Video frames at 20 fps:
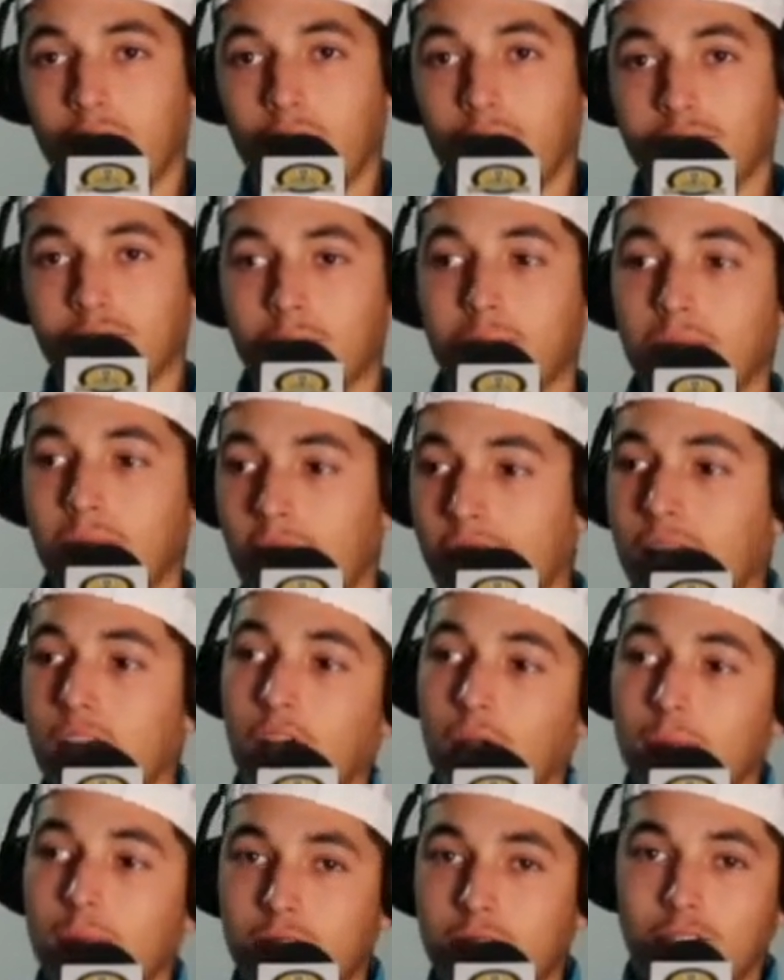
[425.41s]
I have to
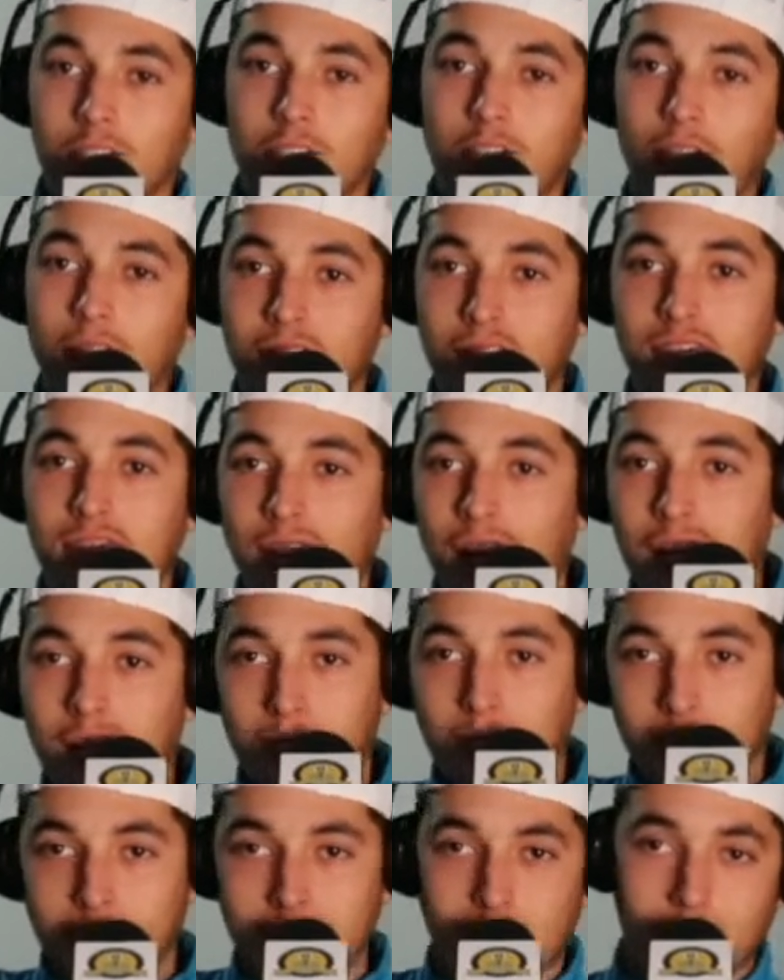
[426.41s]
make up, I have to
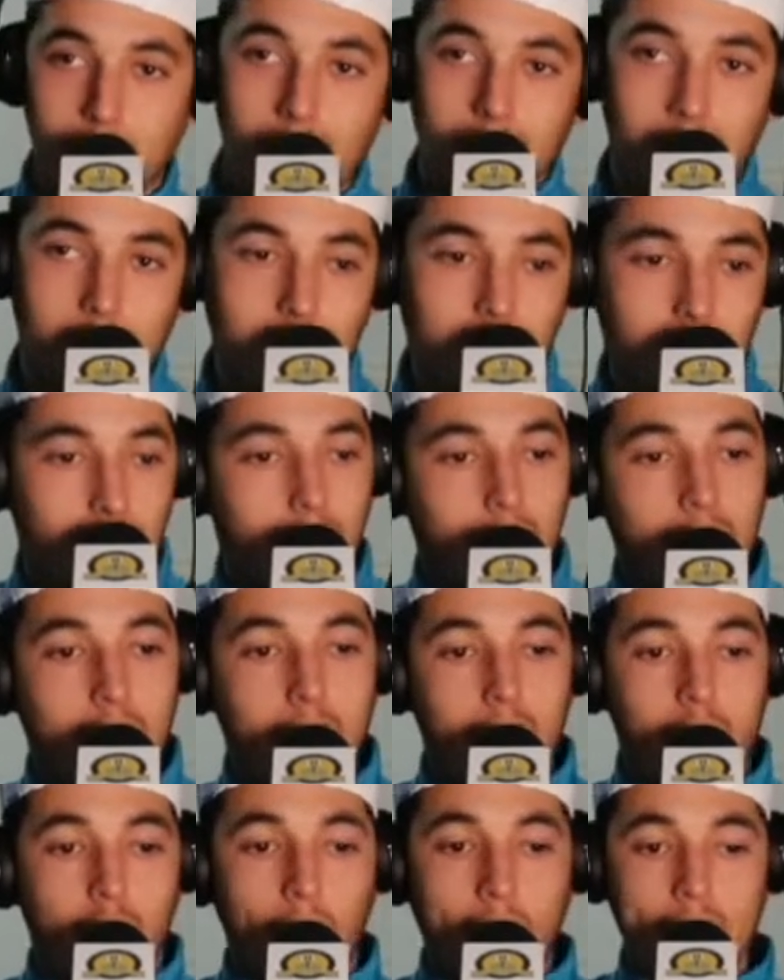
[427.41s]
find a place to make up.
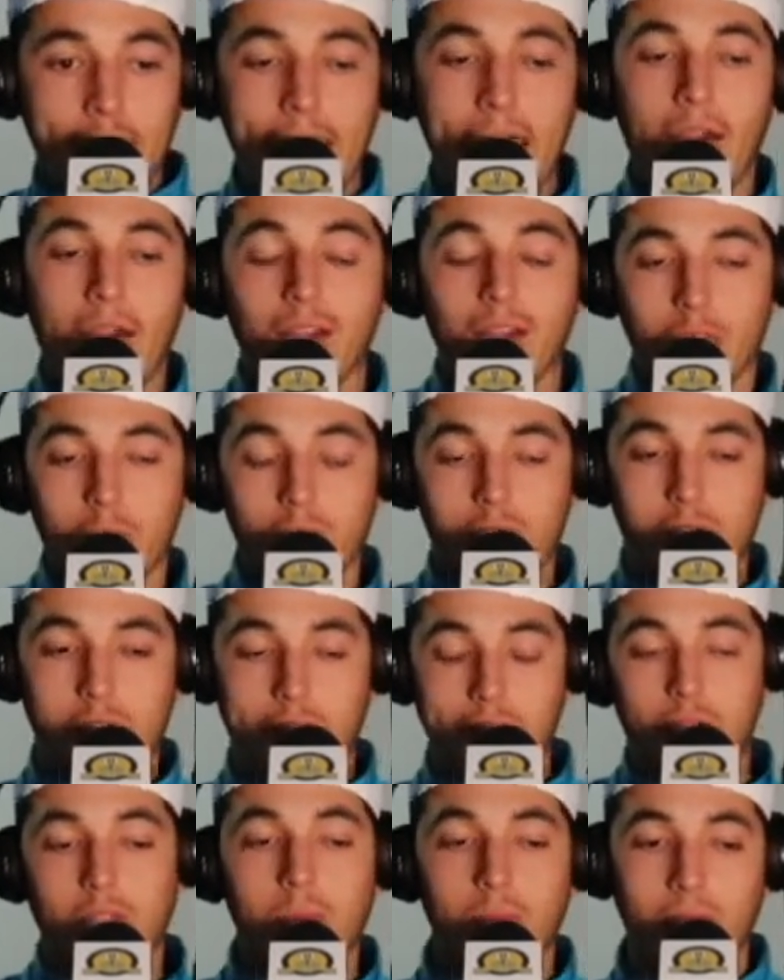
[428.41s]
Right now, I think what's
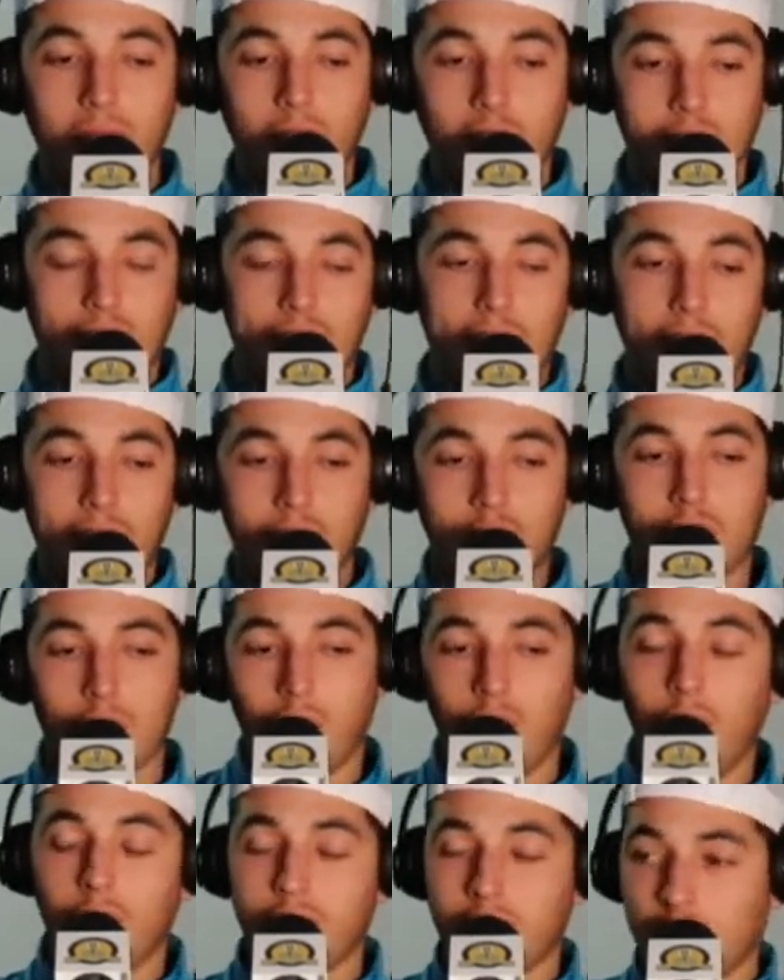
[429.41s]
killing me is that every
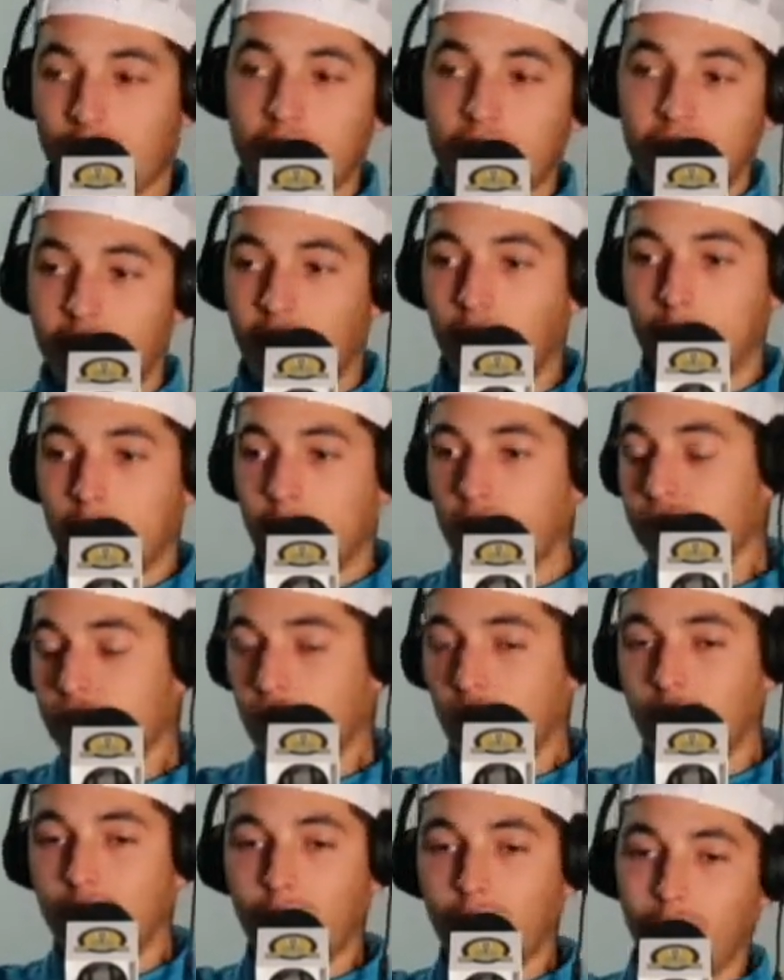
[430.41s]
so often I'll find
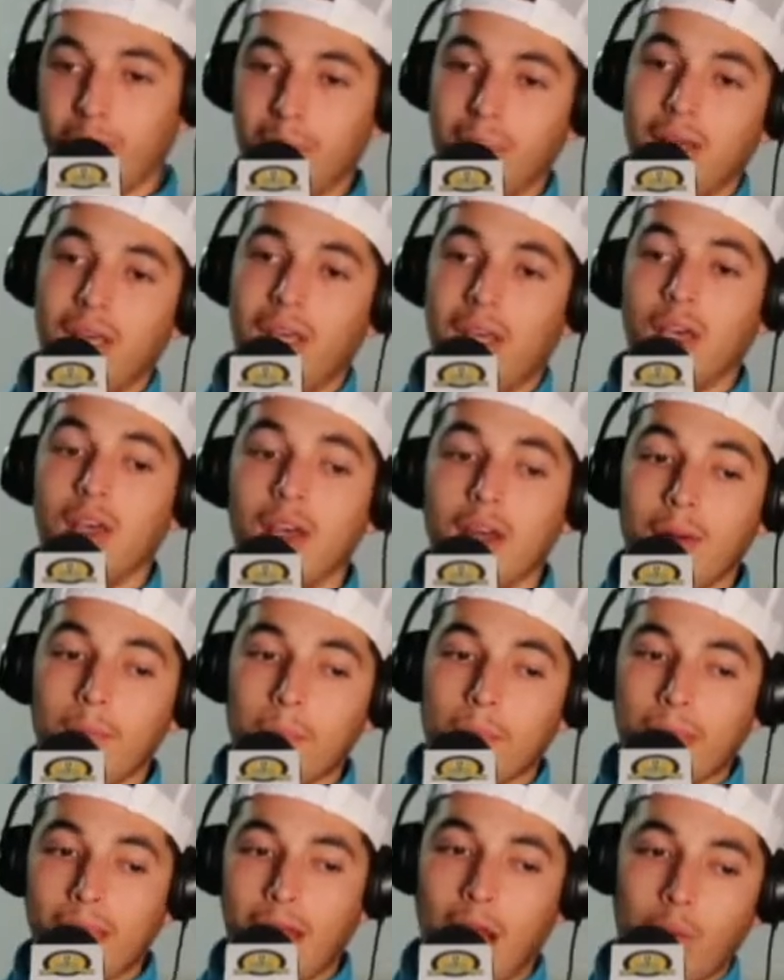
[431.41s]
myself OB,
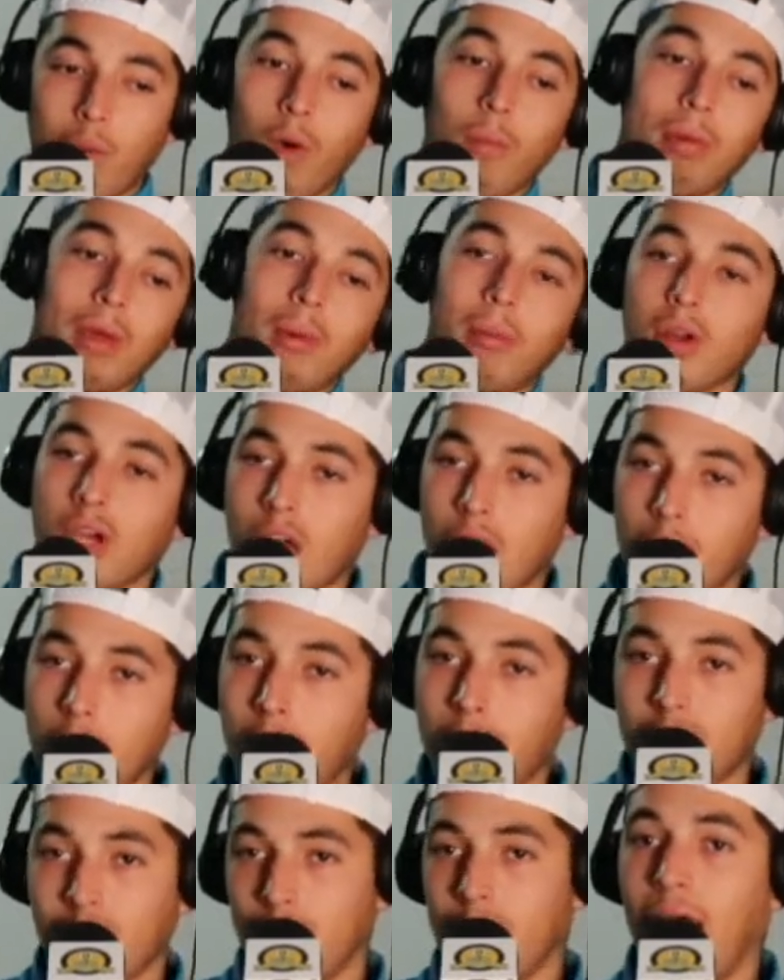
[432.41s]
and I won't be able to come
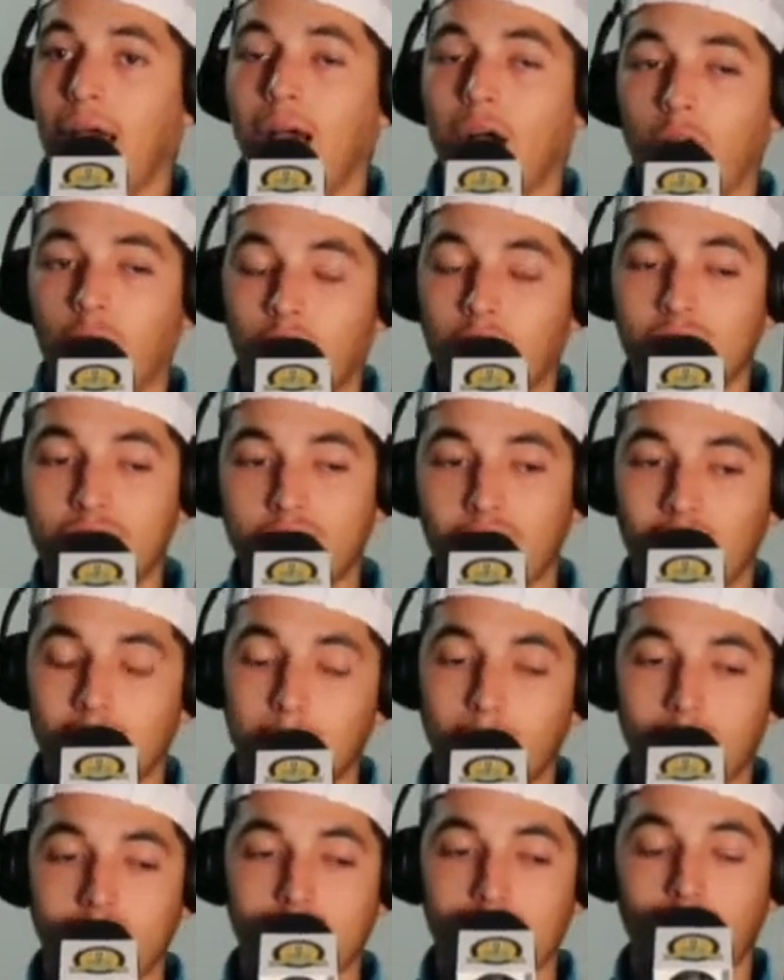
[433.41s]
up for that. Or I'll
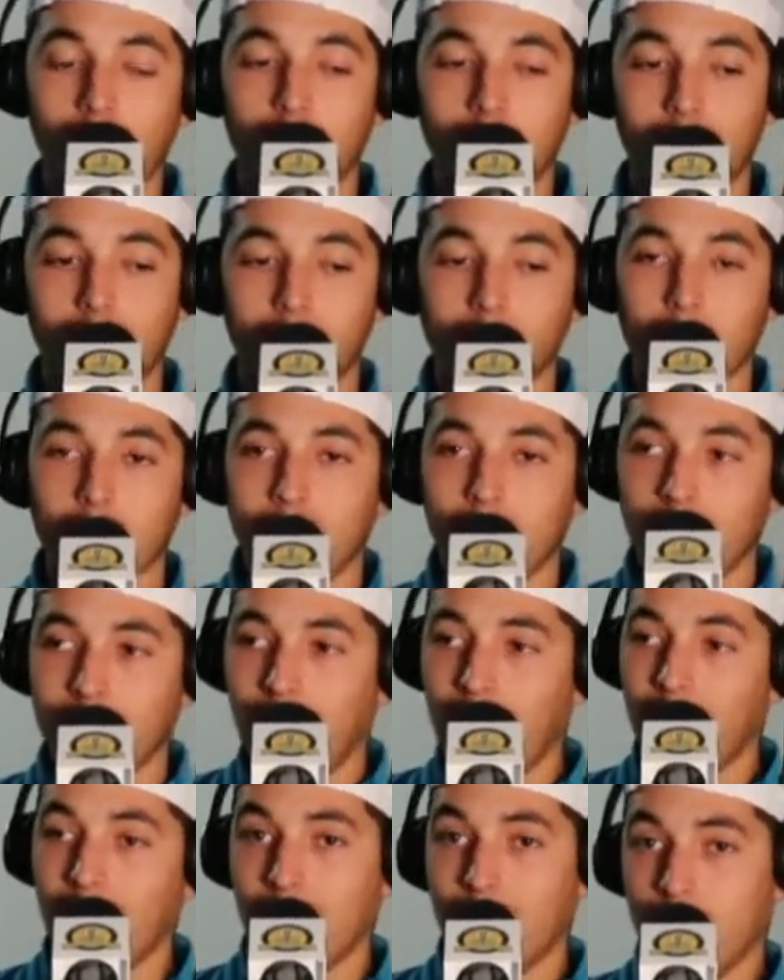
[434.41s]
find myself
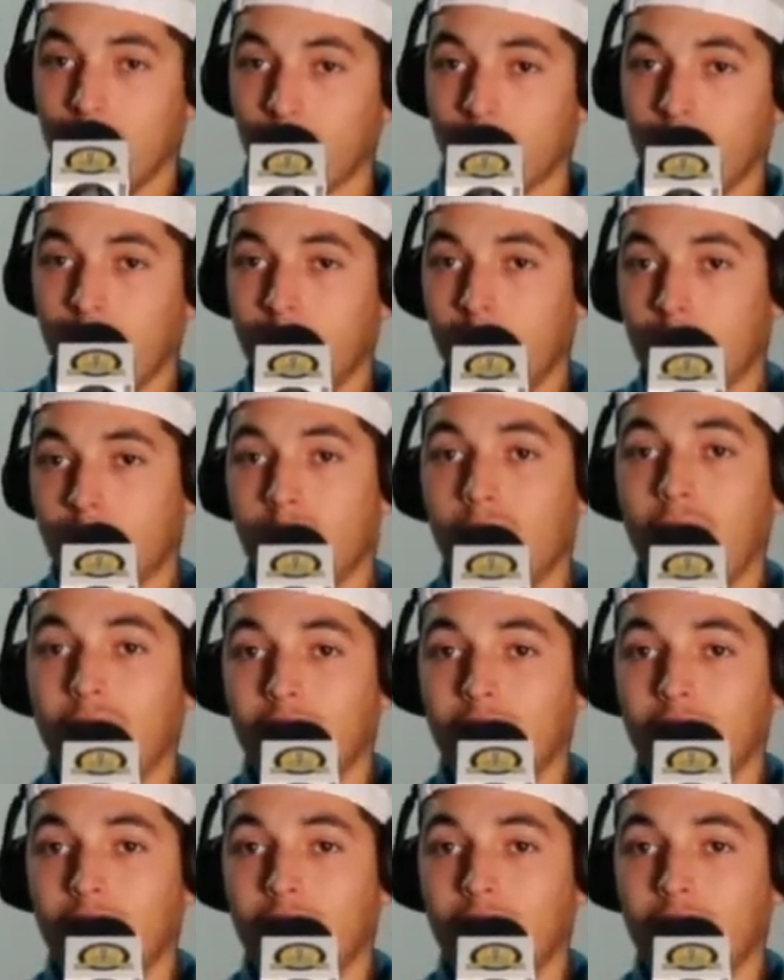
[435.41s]
not hitting a green and reg.